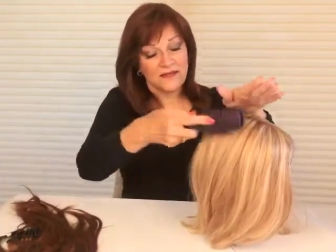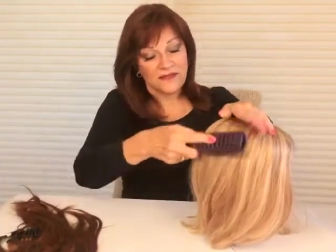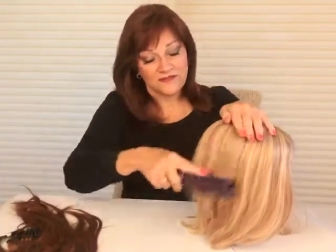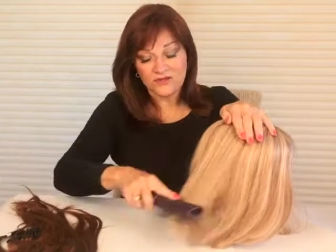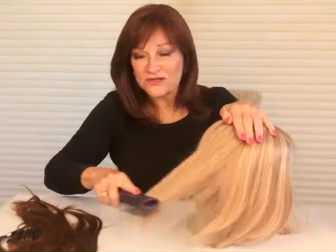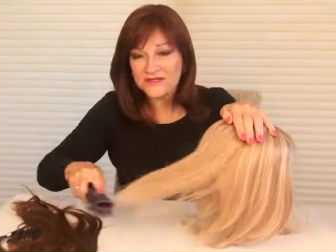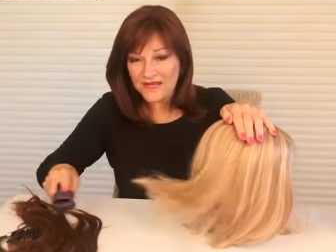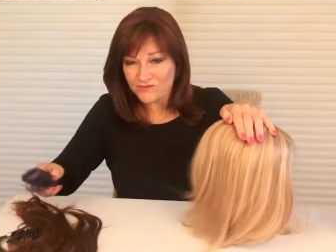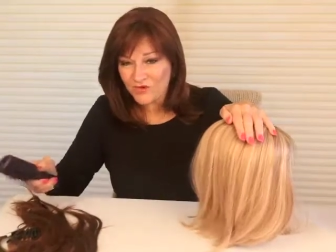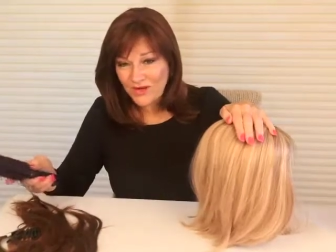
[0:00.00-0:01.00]
and you can
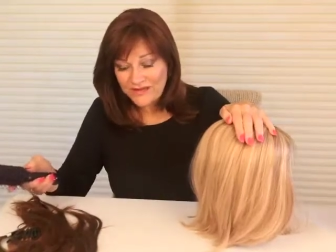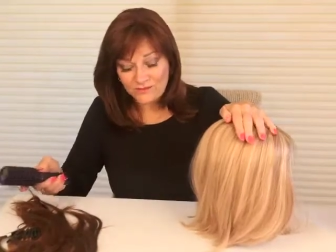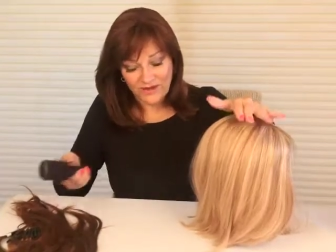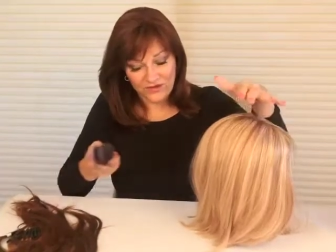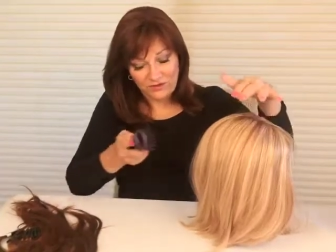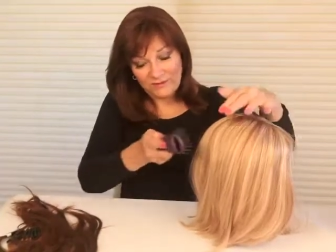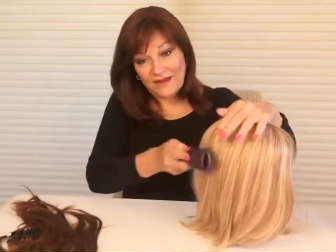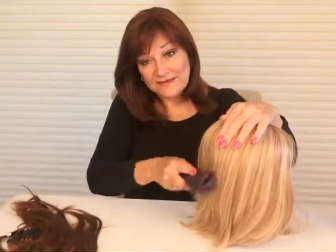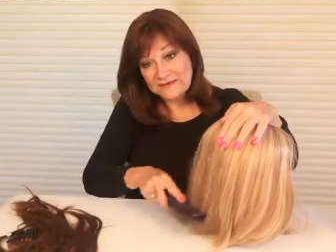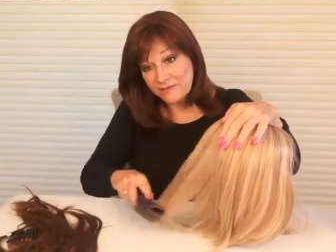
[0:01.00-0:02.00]
name your head by the way.
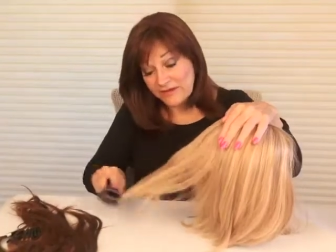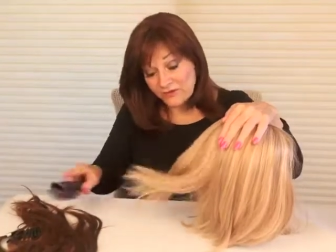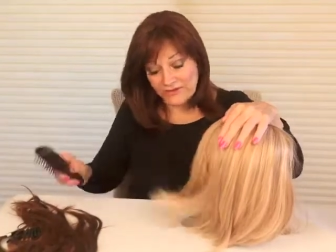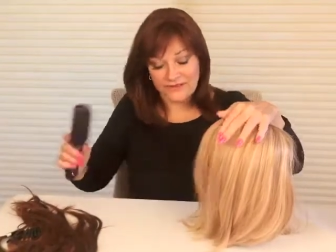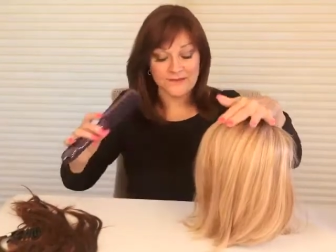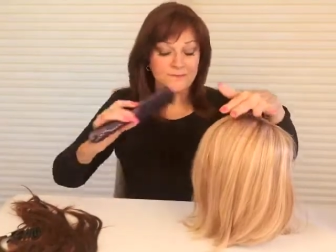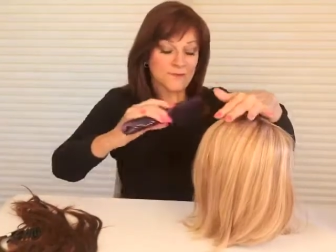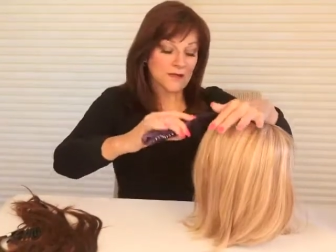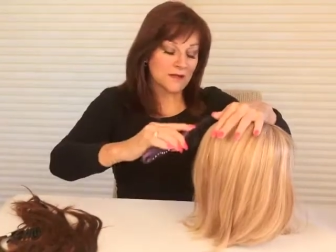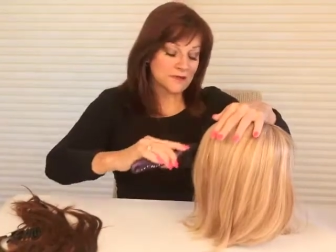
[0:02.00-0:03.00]
Mine's Mary
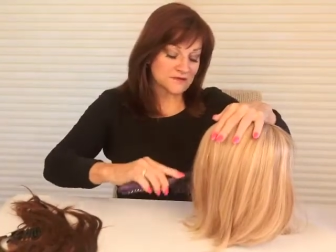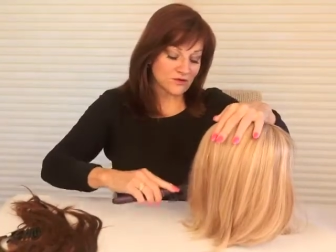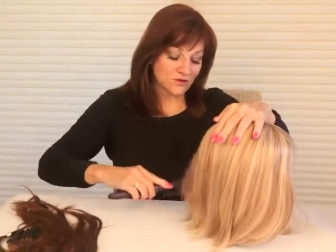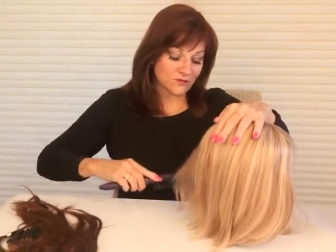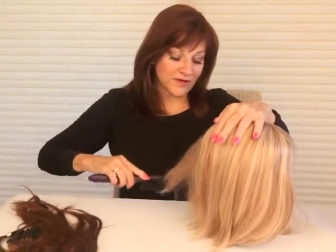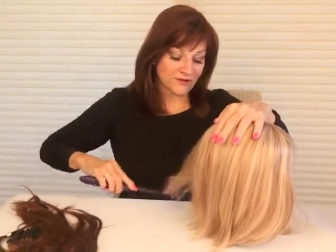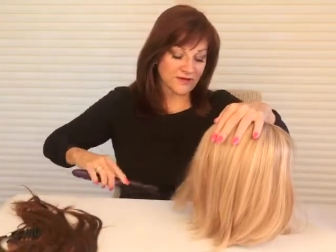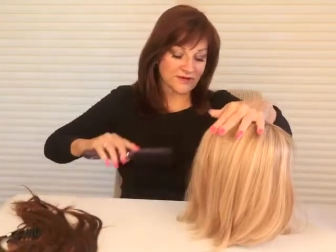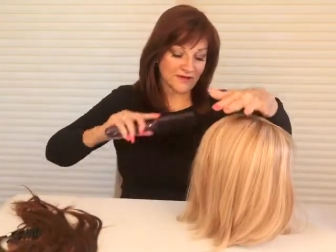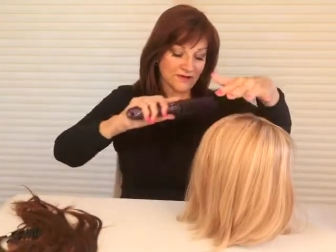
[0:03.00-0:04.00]
so
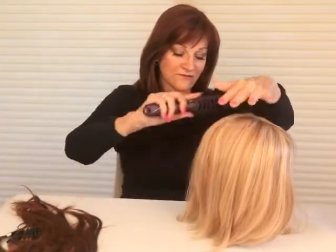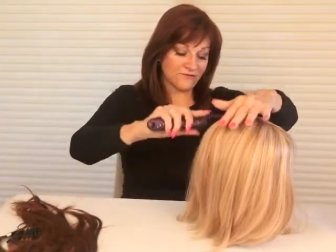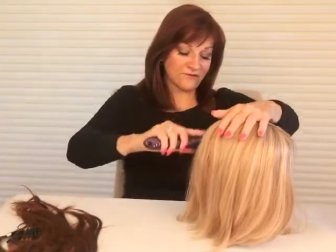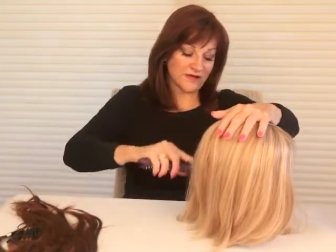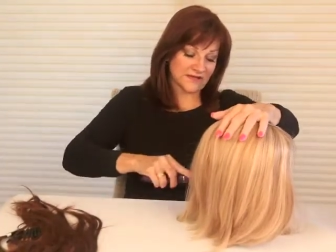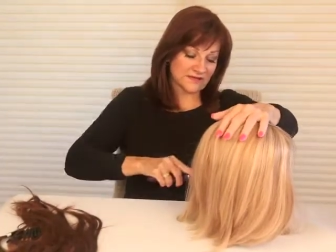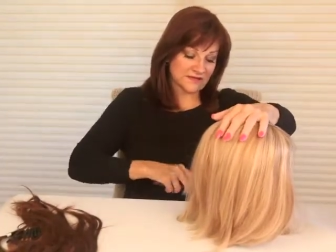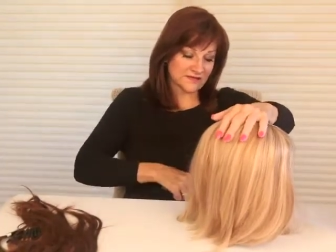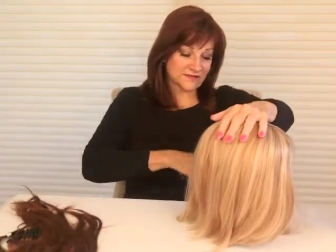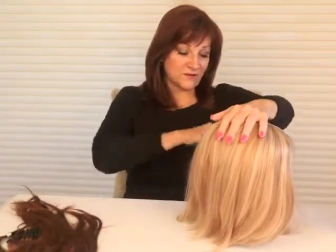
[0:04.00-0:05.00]
Mary and I are
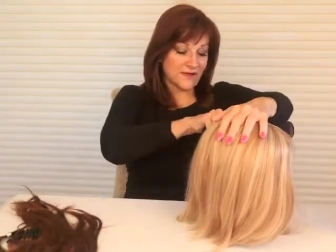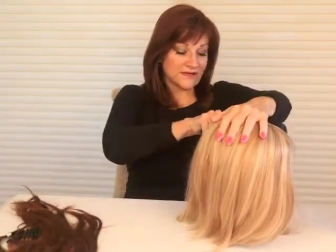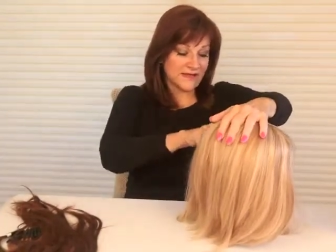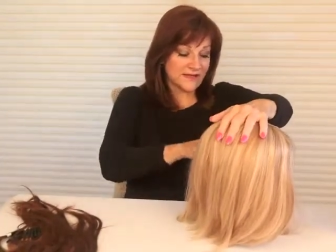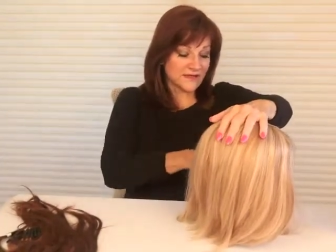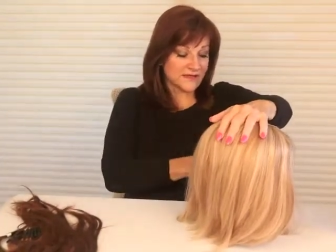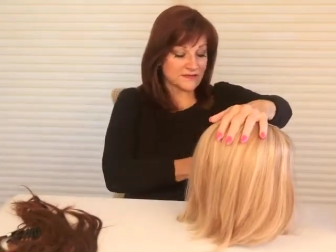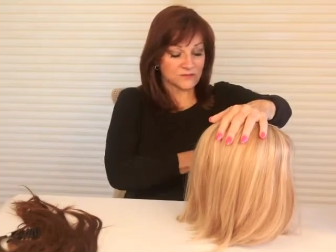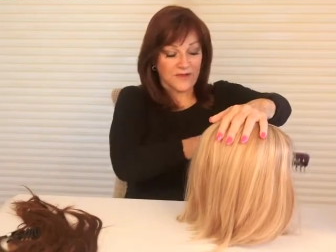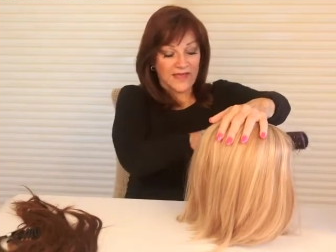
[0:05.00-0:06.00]
friends. So I take it
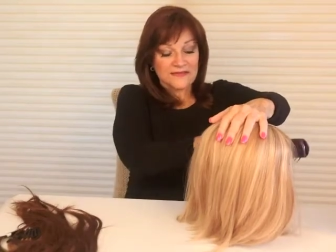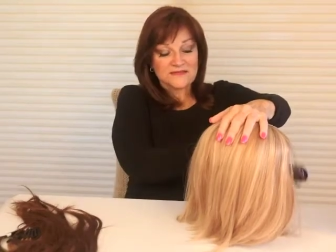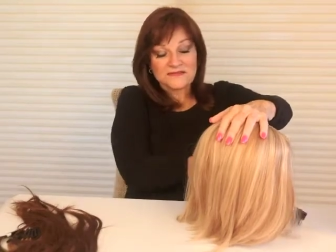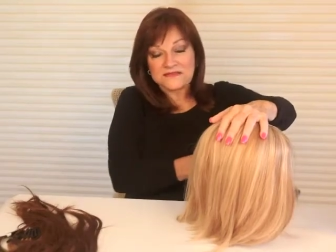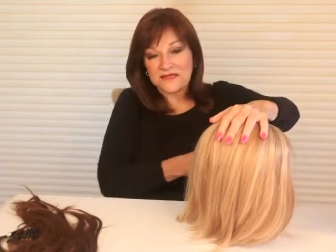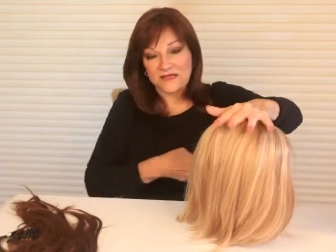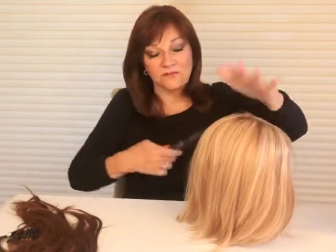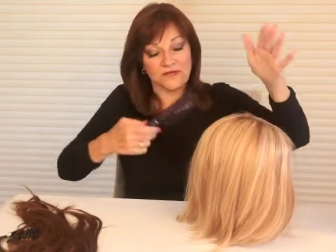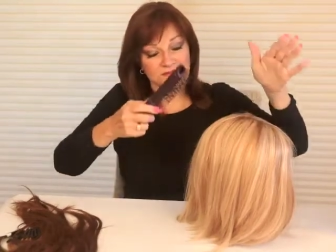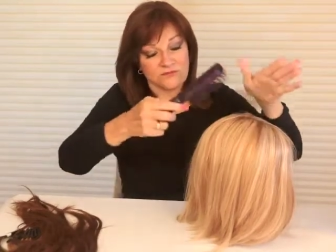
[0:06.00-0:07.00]
as, as it's
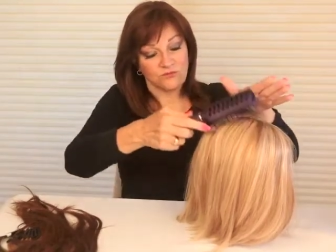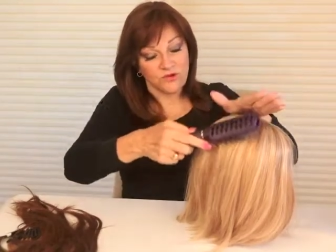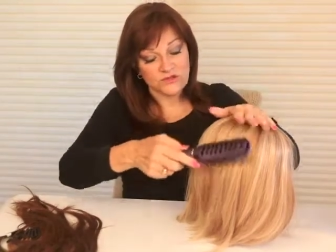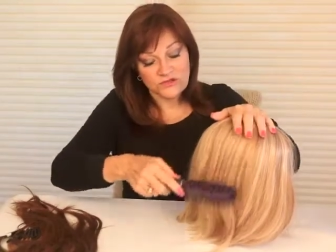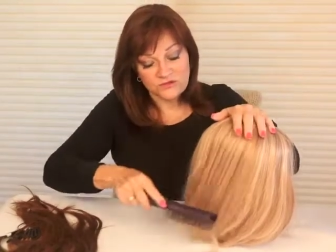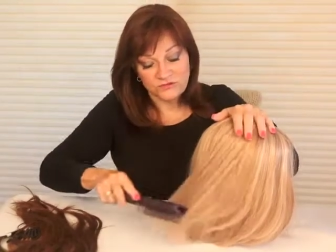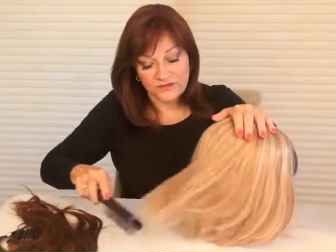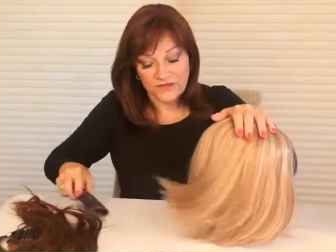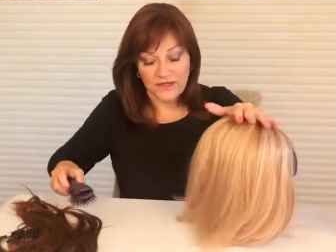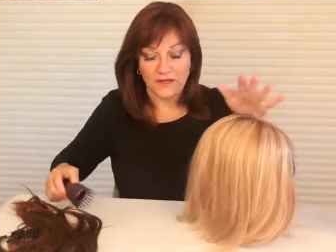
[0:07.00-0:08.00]
damp, I just brush through
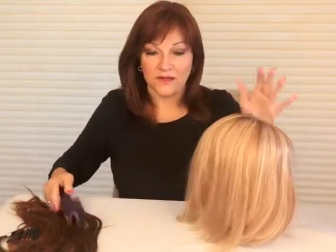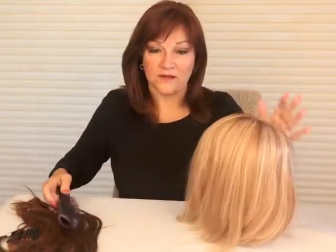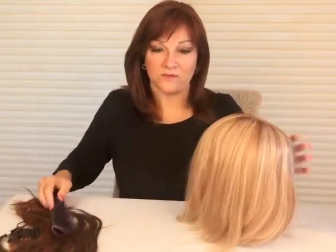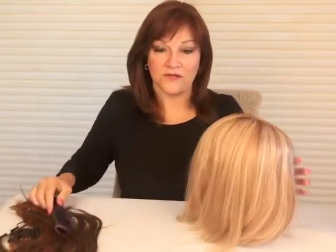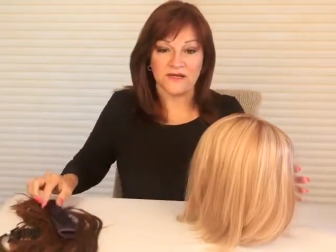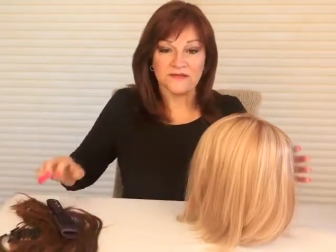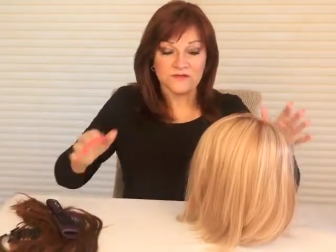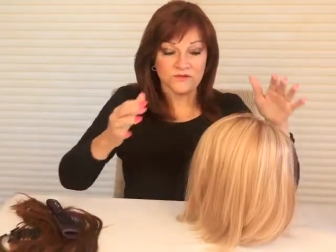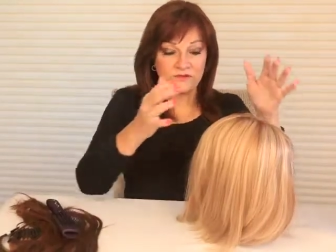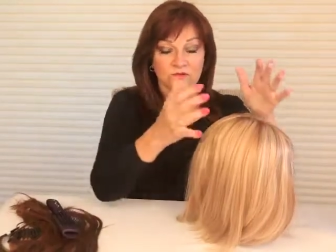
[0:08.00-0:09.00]
it. And what I
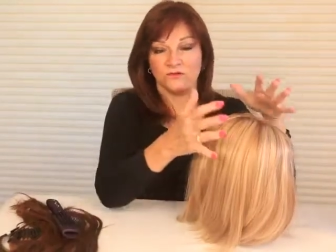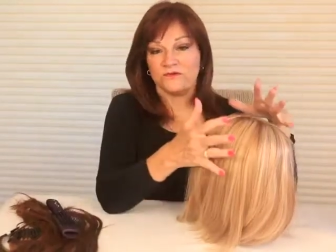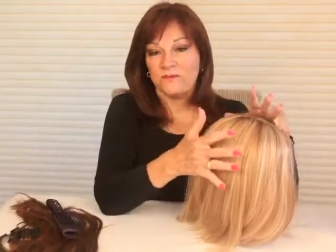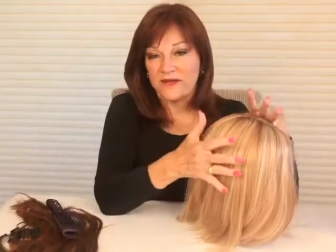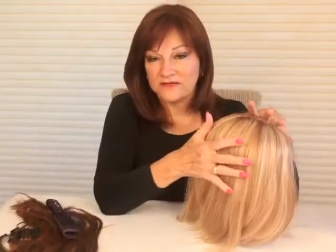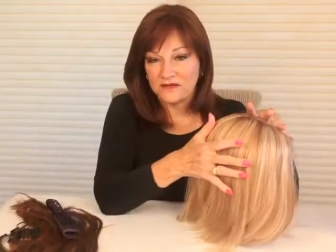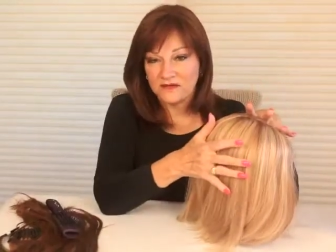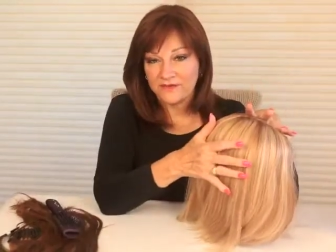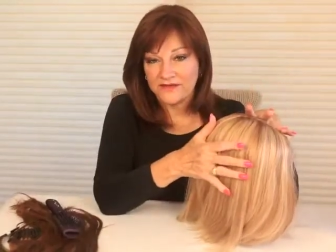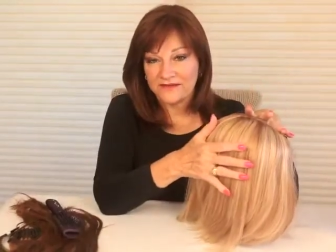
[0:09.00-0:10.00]
do with my
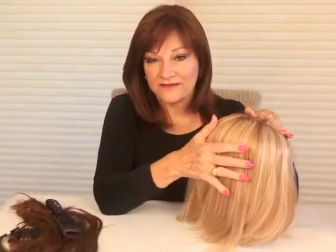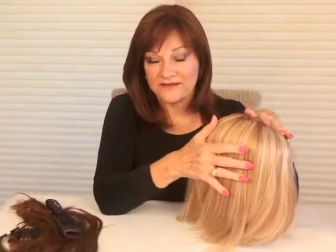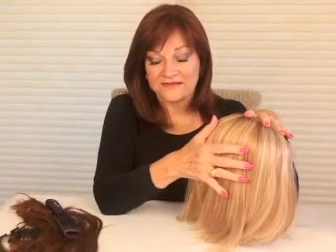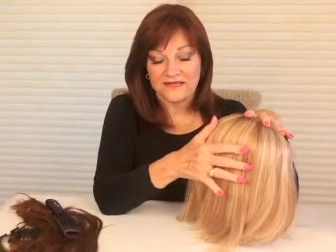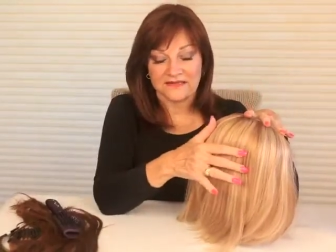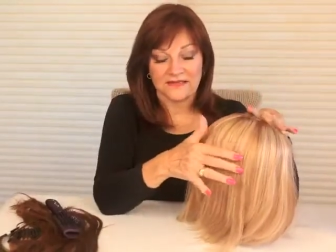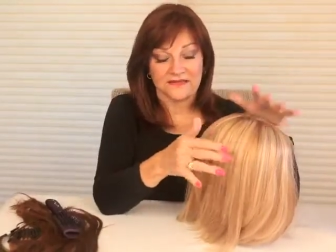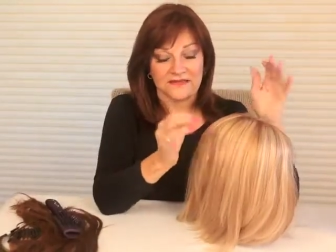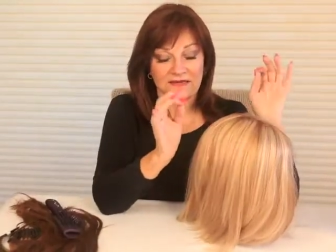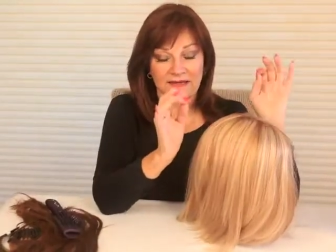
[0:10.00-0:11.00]
topette is I
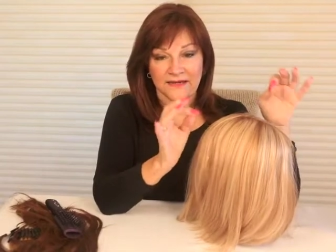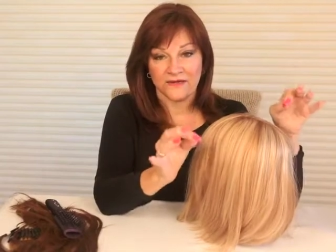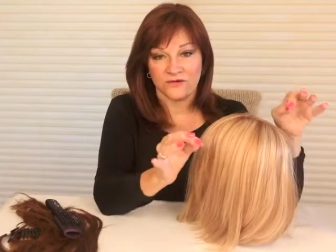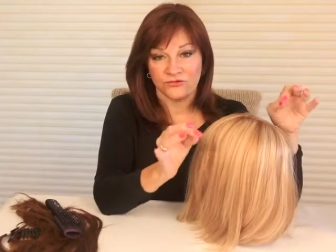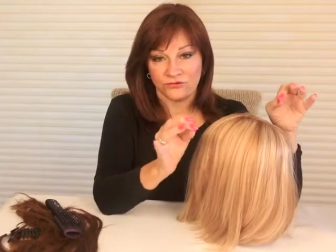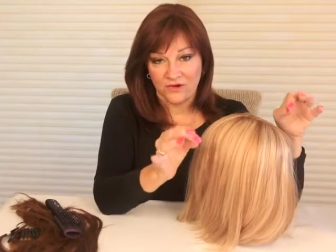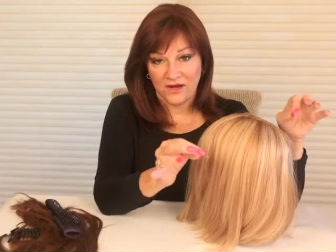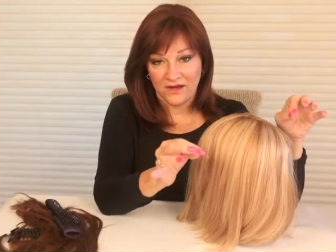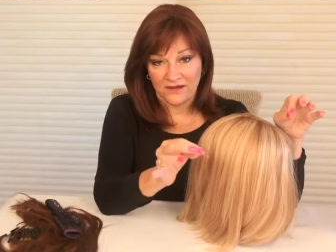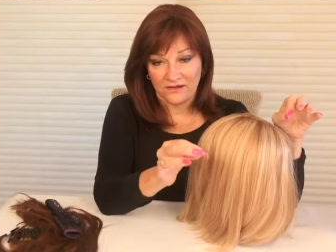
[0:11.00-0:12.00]
let it air
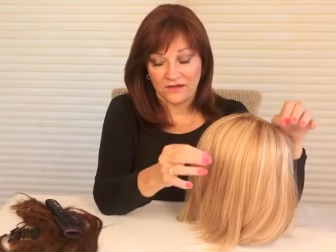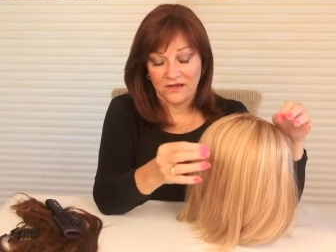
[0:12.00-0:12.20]
dry.